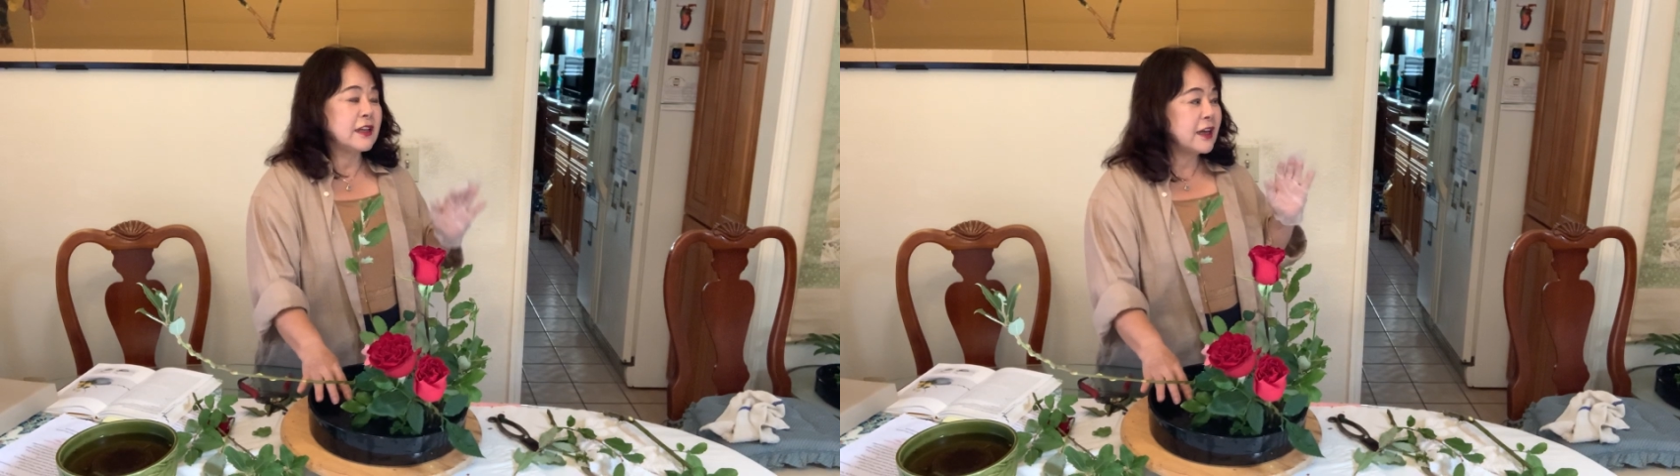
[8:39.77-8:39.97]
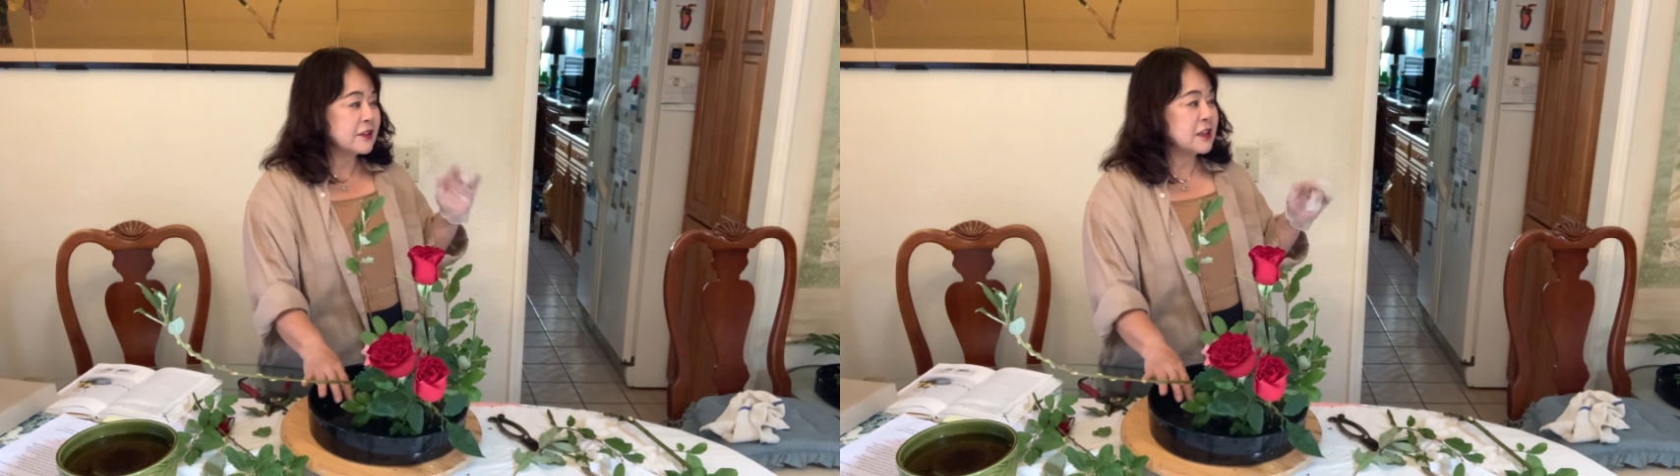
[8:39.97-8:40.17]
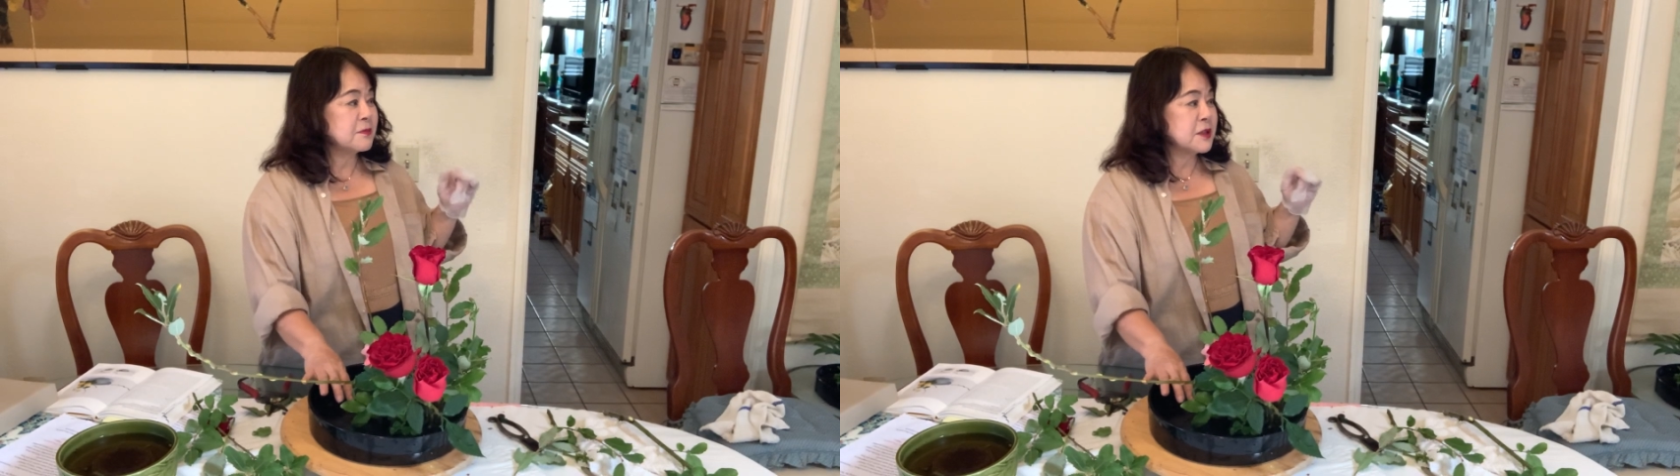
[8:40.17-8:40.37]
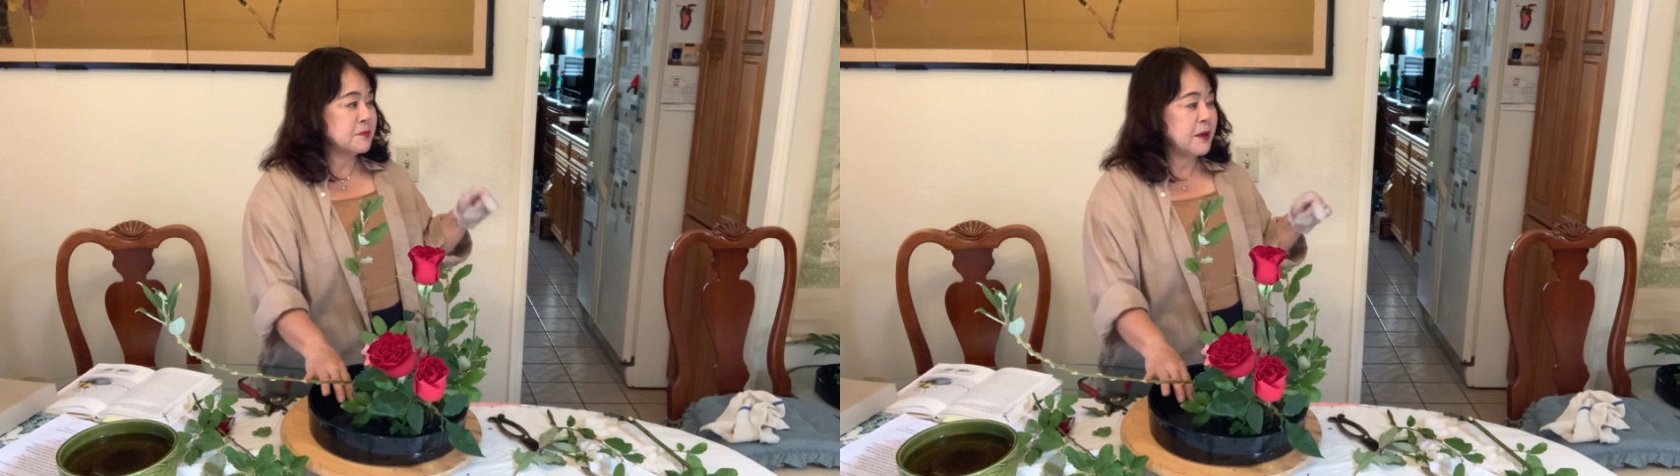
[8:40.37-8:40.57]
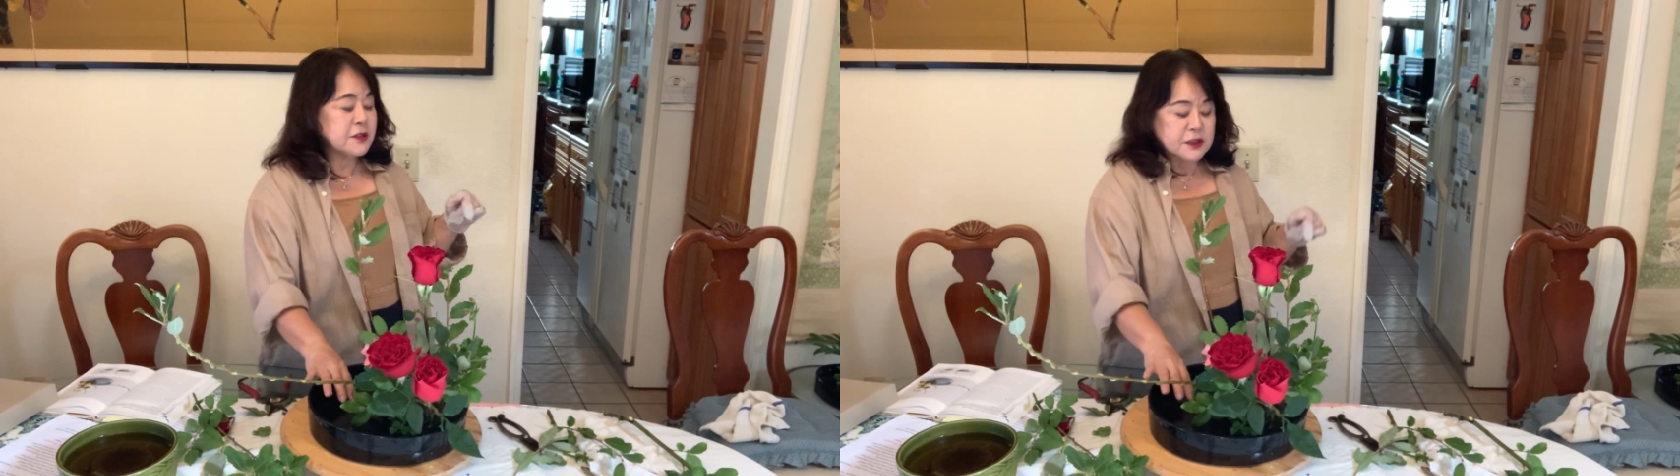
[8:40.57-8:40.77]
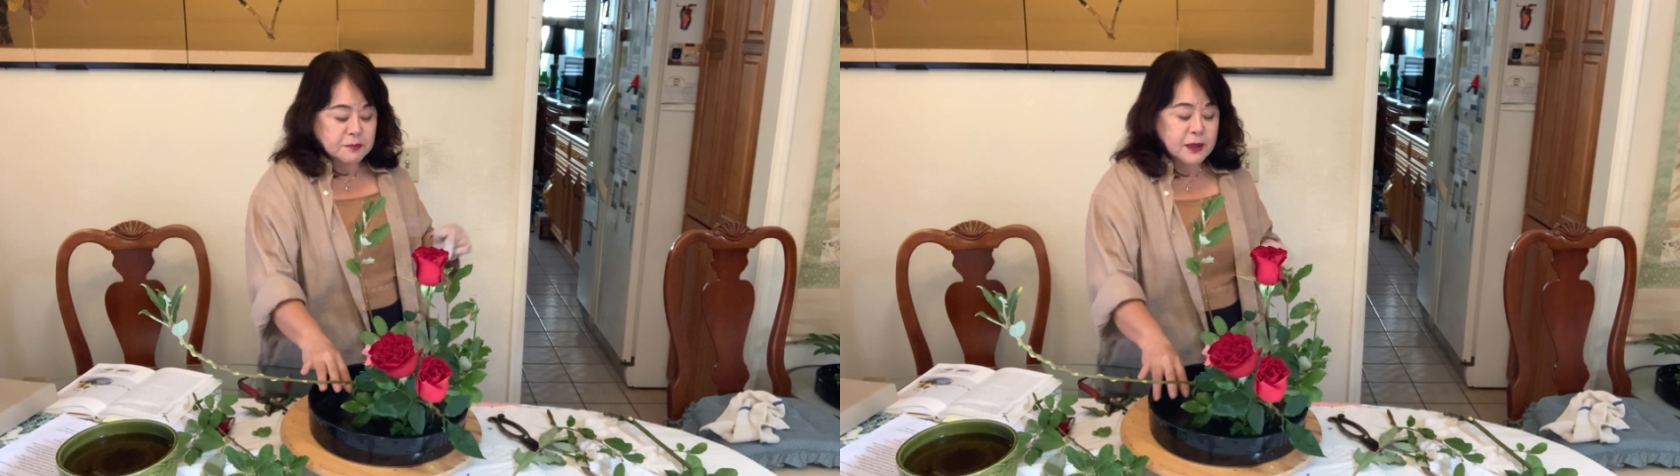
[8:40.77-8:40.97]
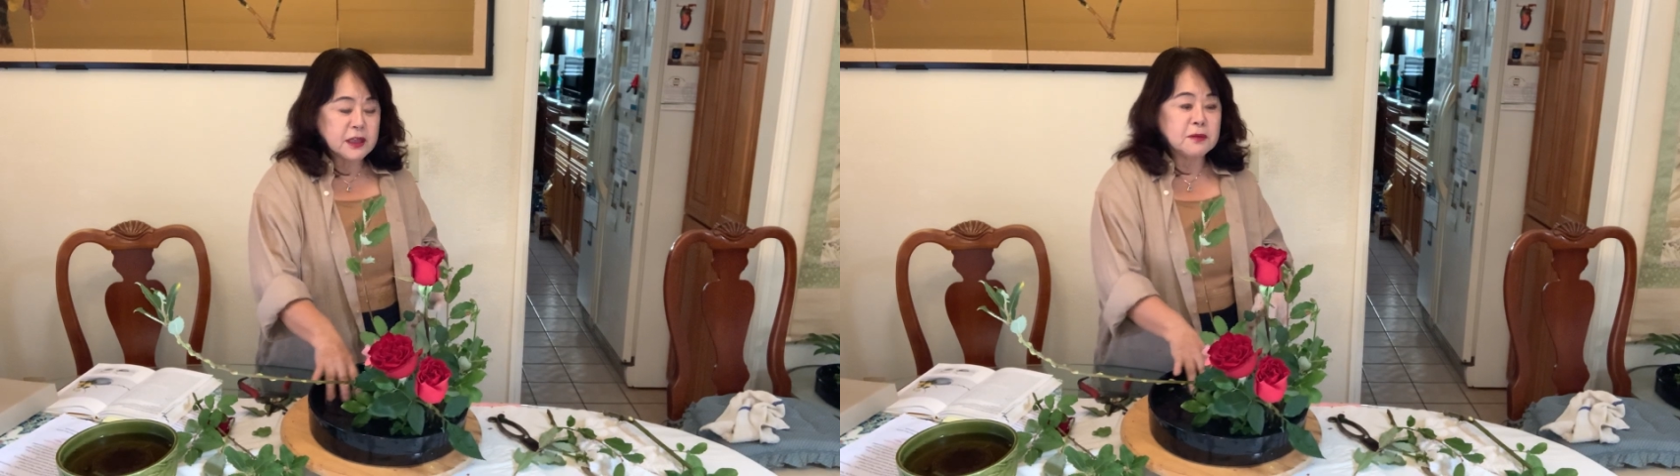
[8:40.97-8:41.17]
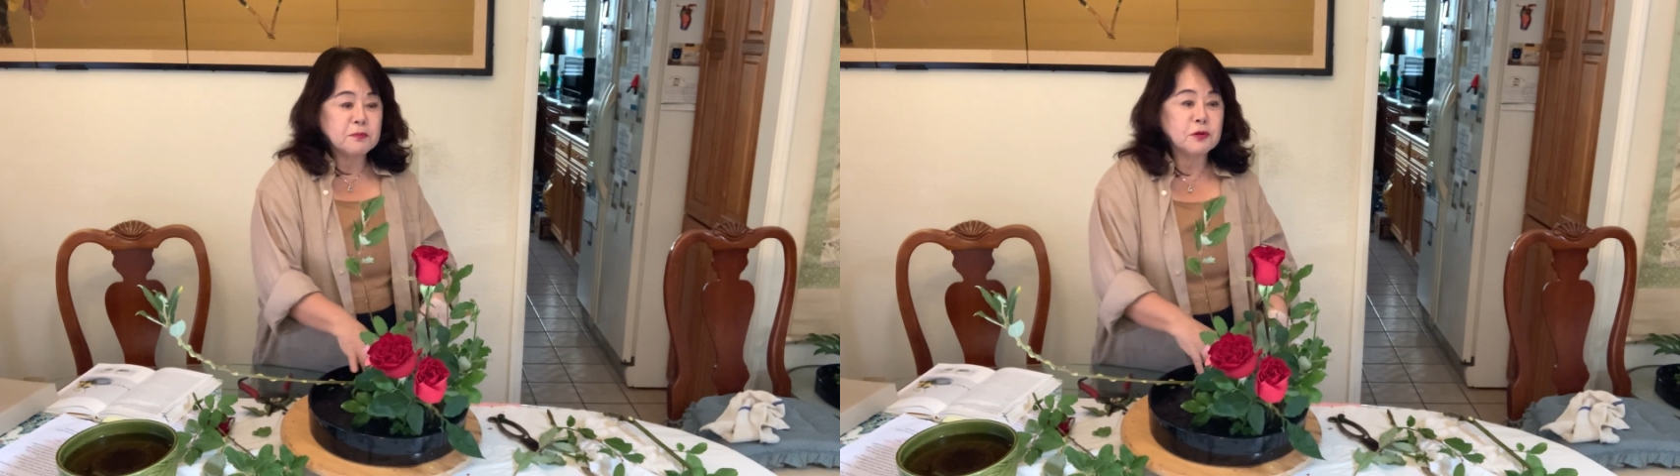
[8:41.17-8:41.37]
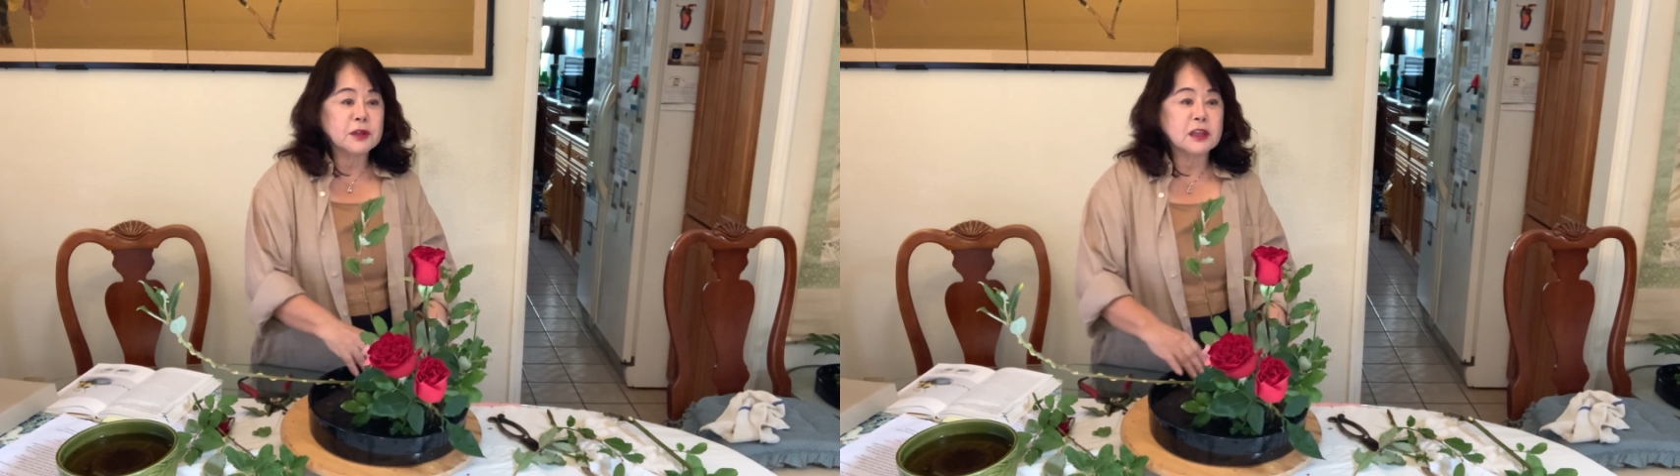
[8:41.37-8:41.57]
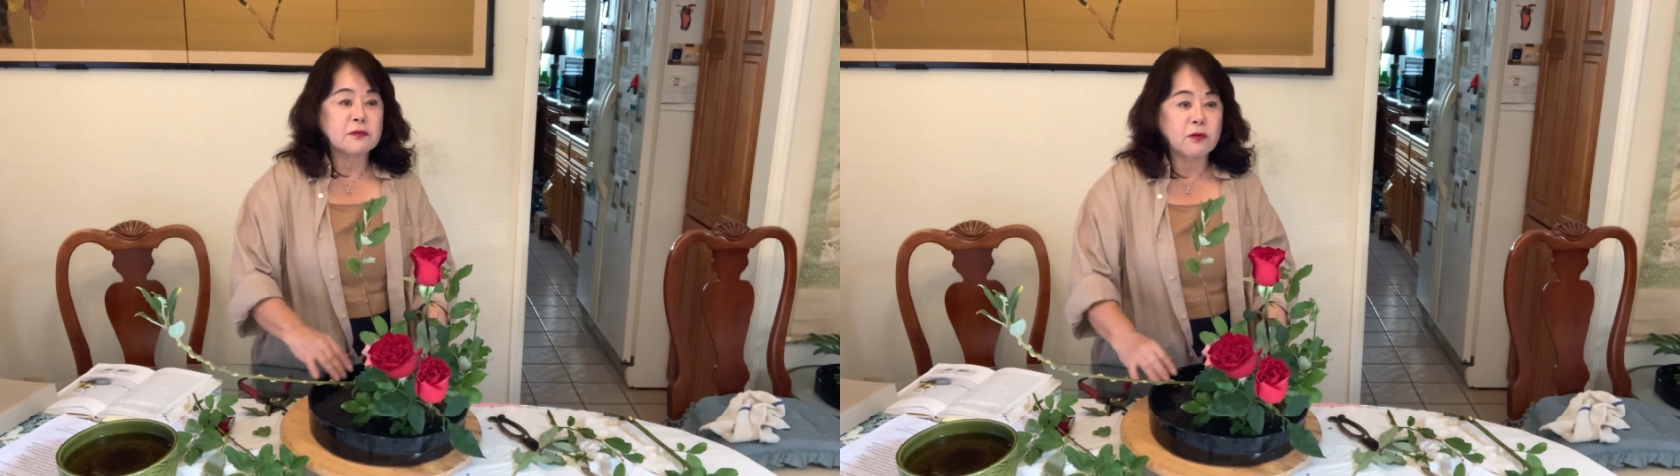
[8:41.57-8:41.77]
negative space is very
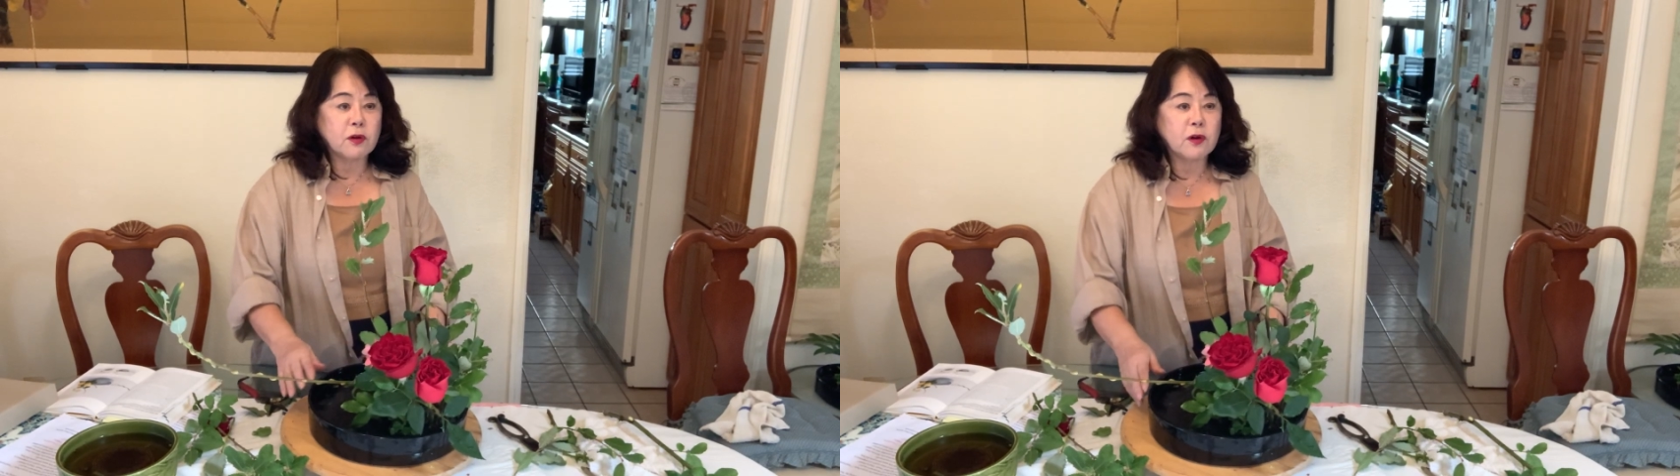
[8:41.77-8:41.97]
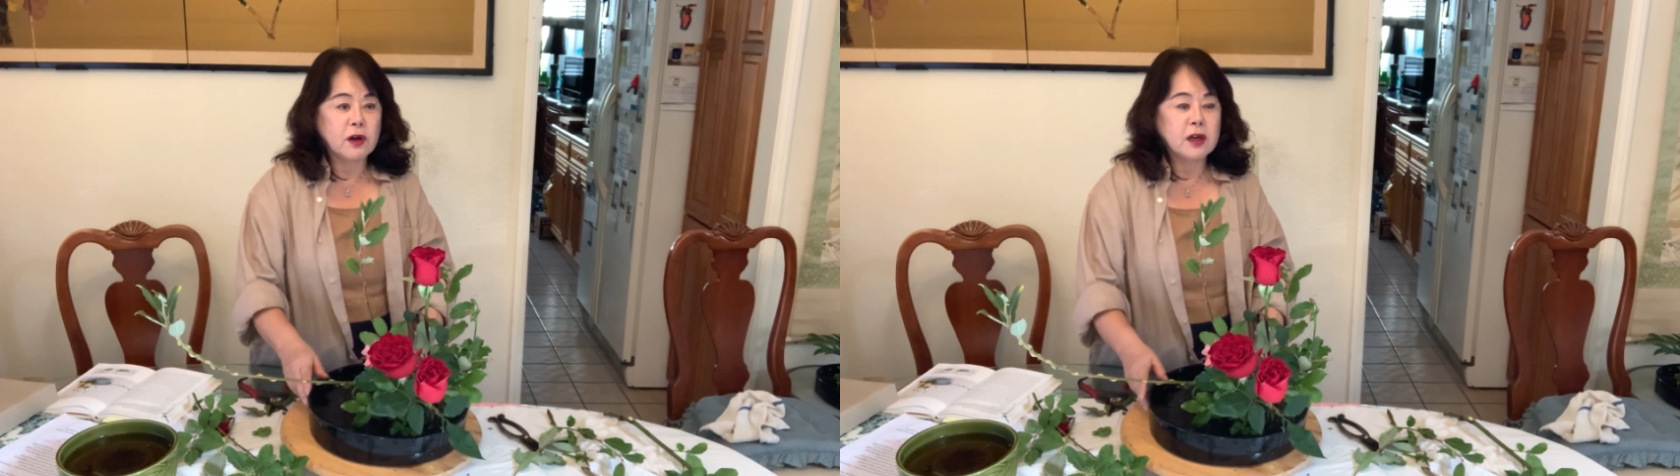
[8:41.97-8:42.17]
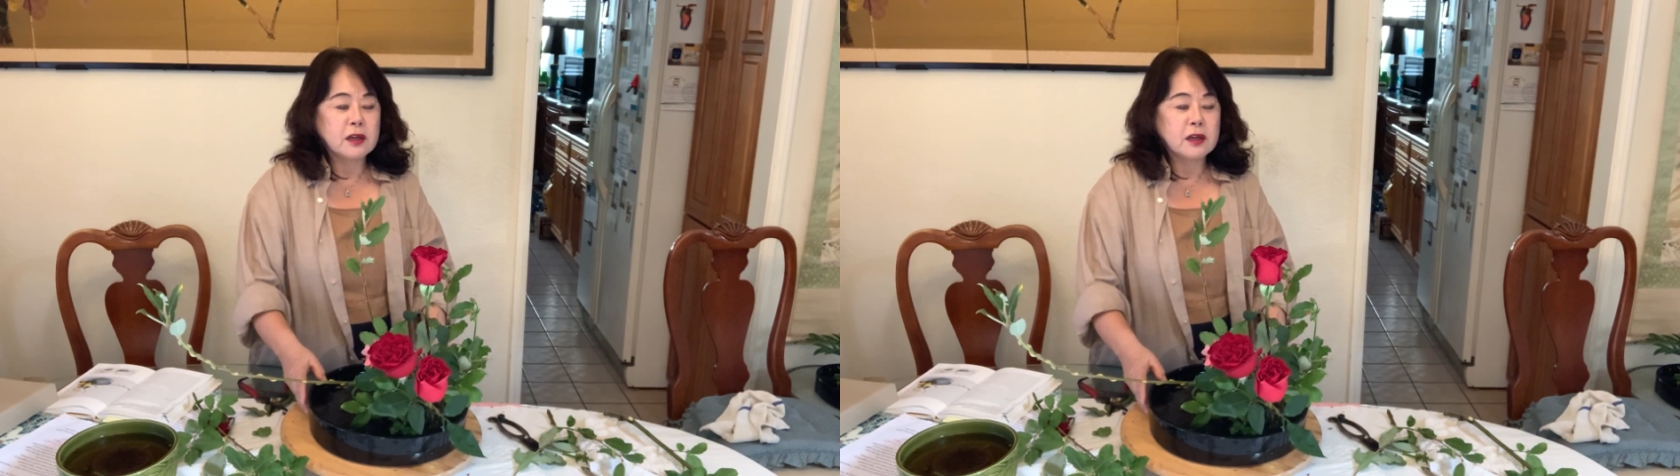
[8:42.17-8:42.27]
important for